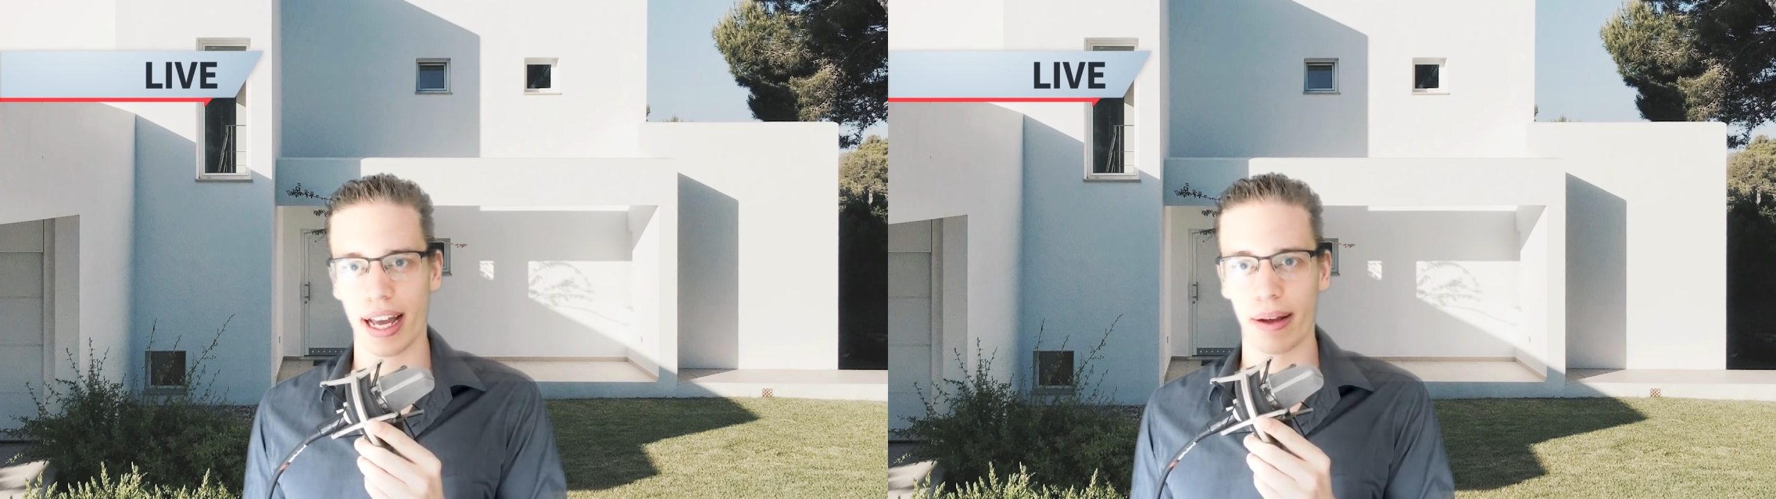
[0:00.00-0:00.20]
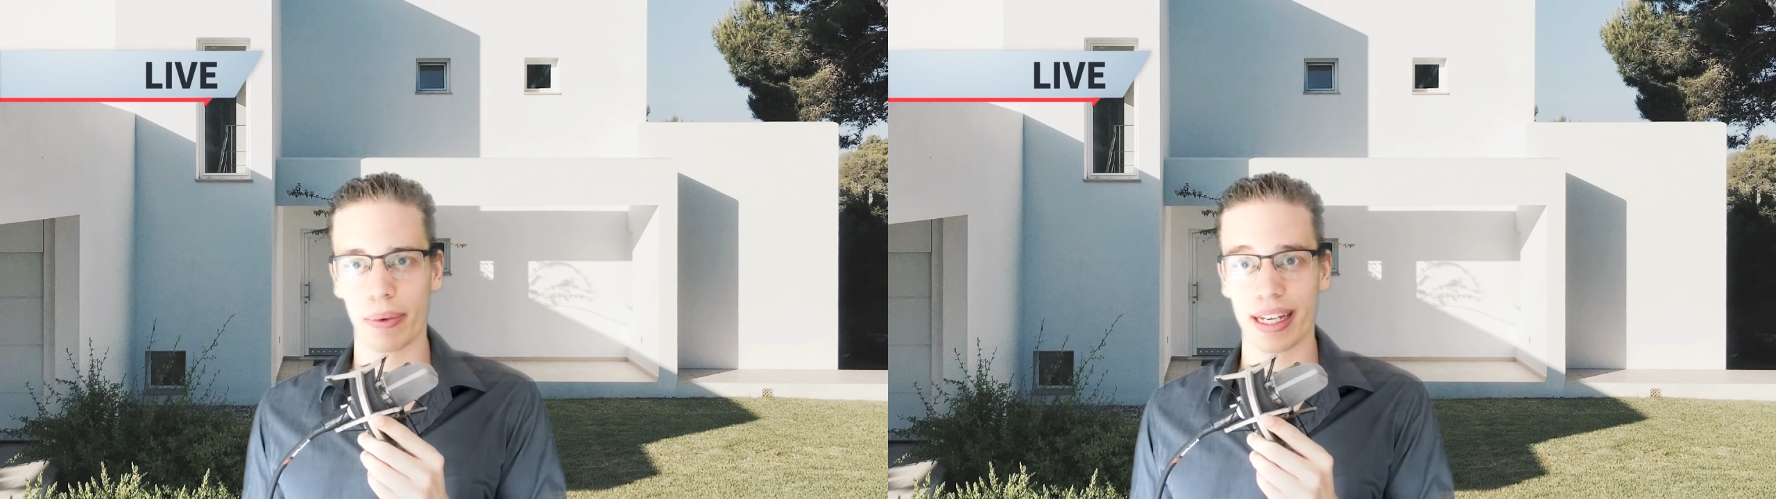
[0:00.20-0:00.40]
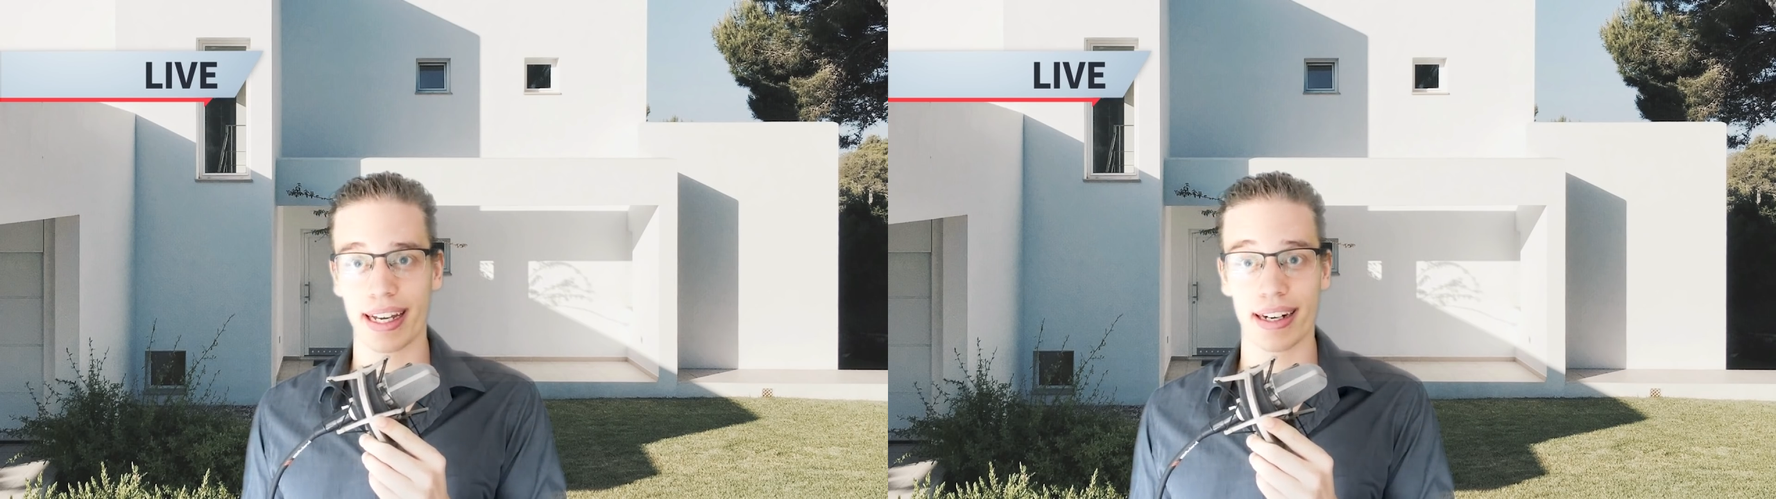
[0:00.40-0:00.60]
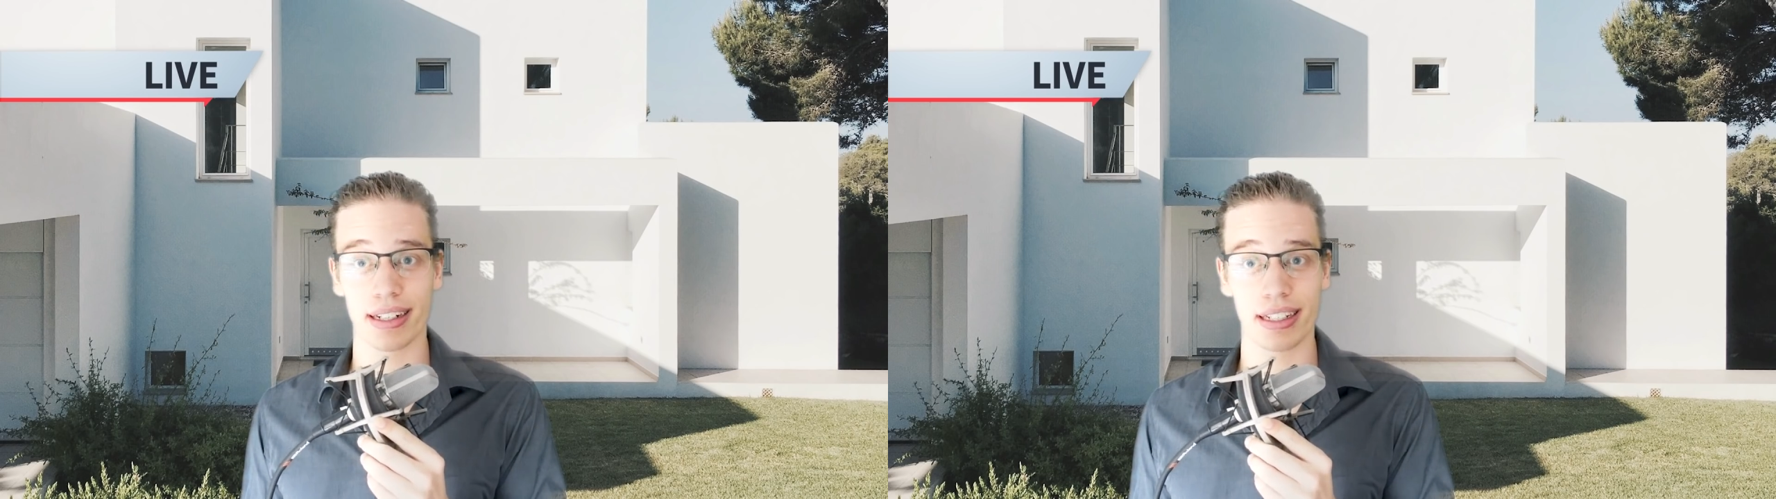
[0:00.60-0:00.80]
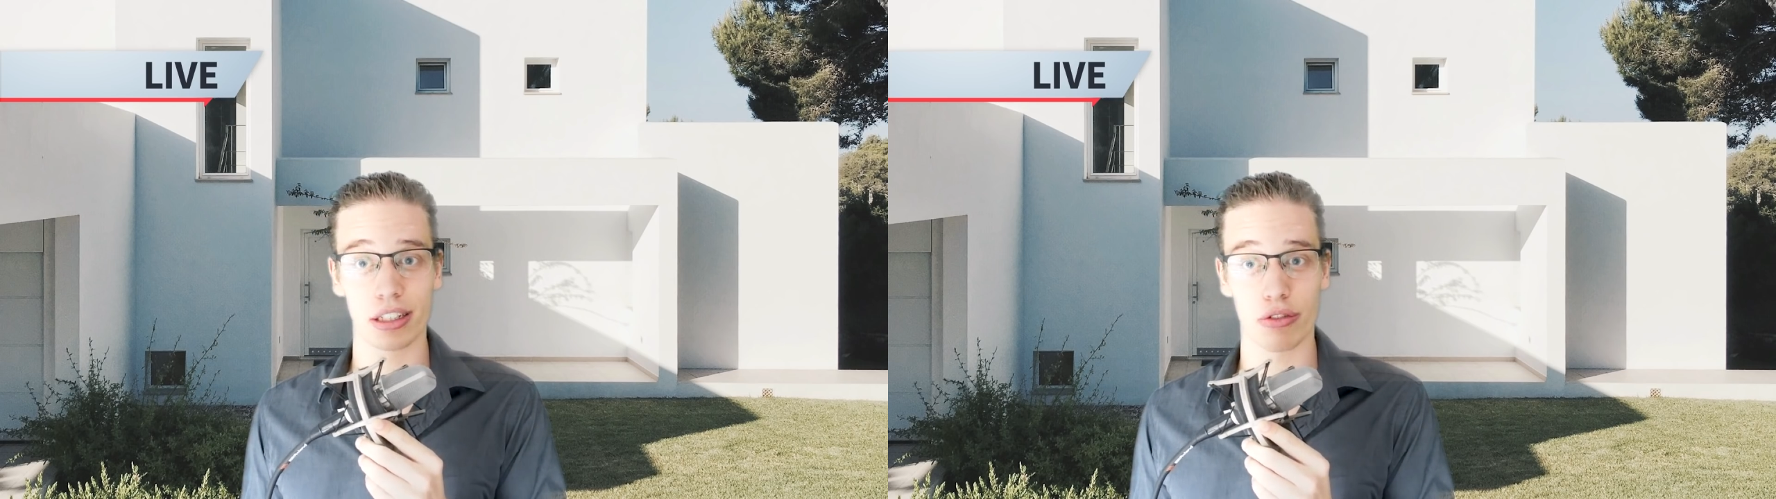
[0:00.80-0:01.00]
and we hear
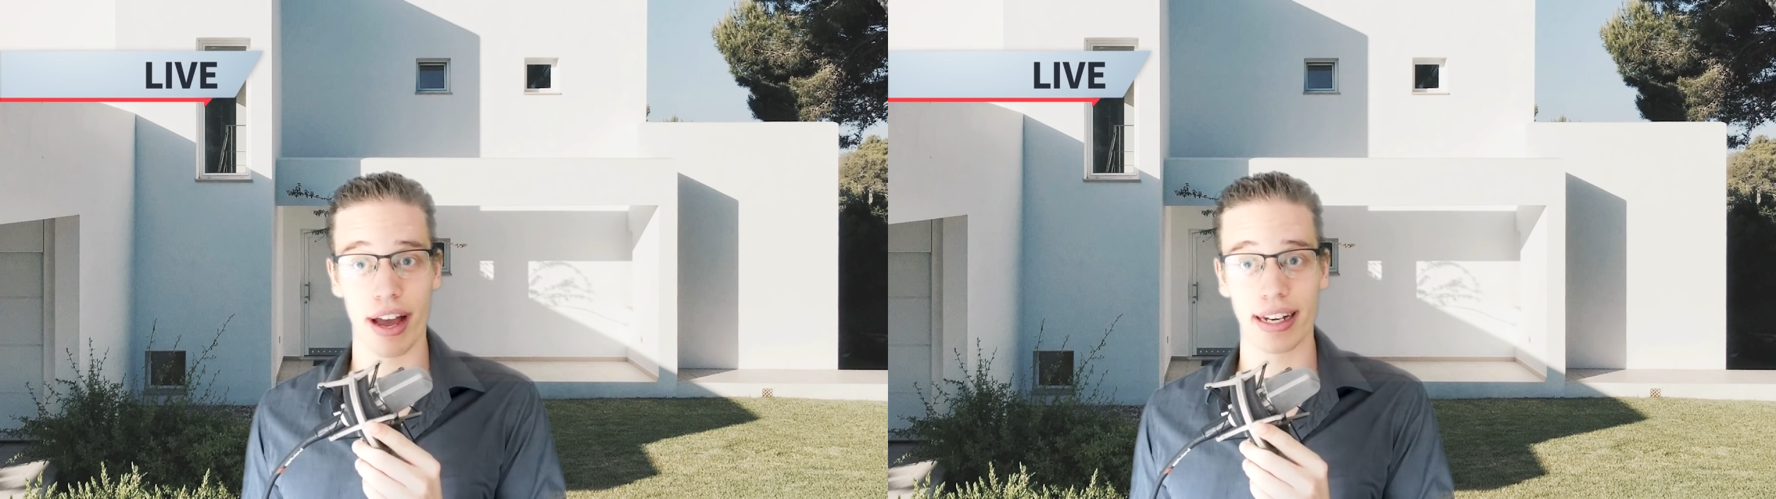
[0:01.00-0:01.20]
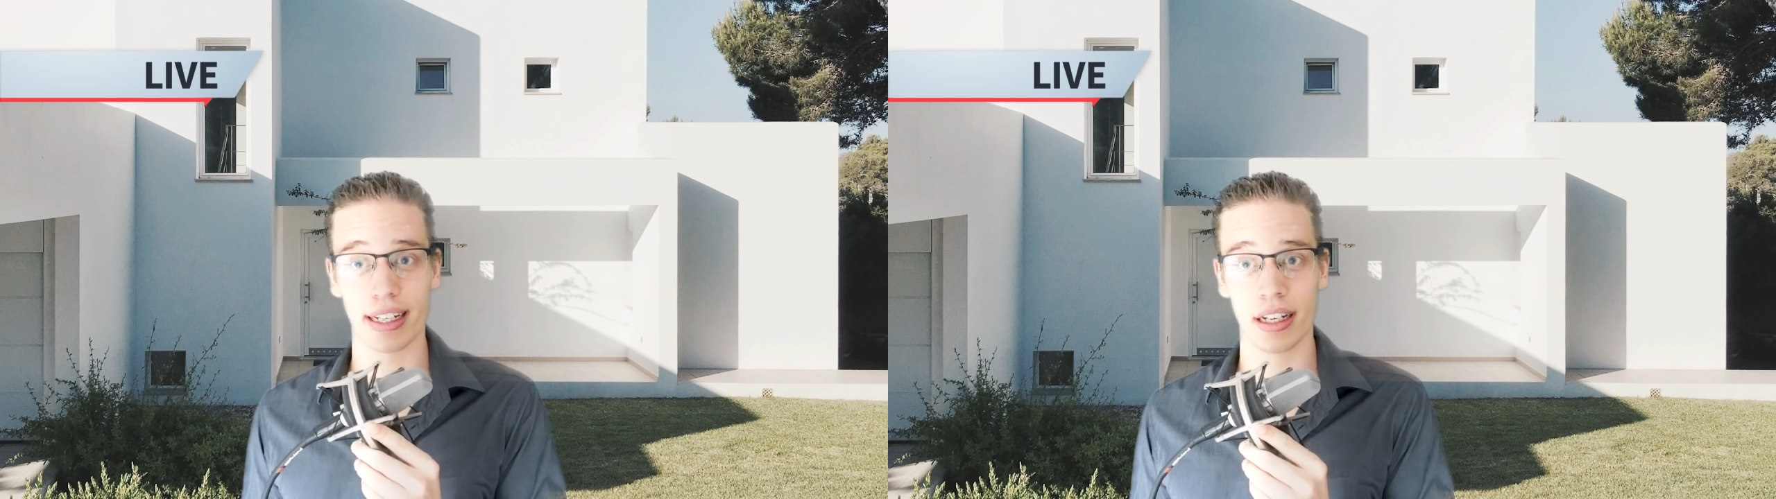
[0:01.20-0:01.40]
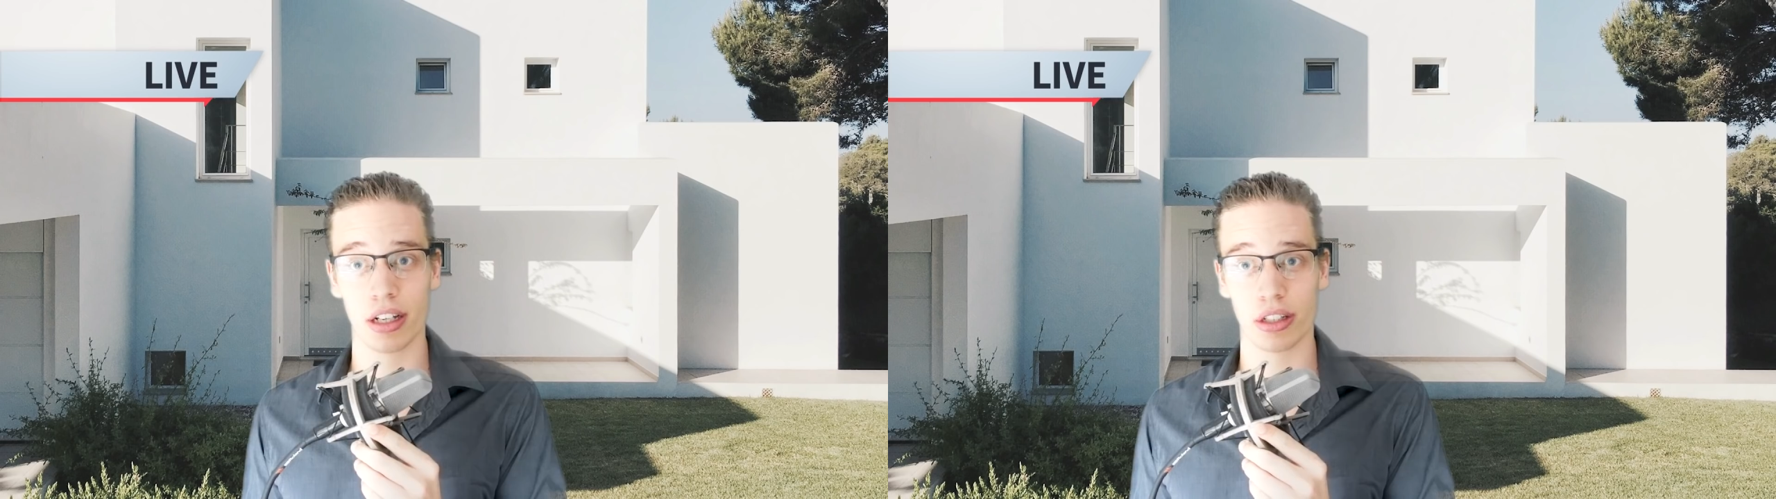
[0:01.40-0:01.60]
he is ready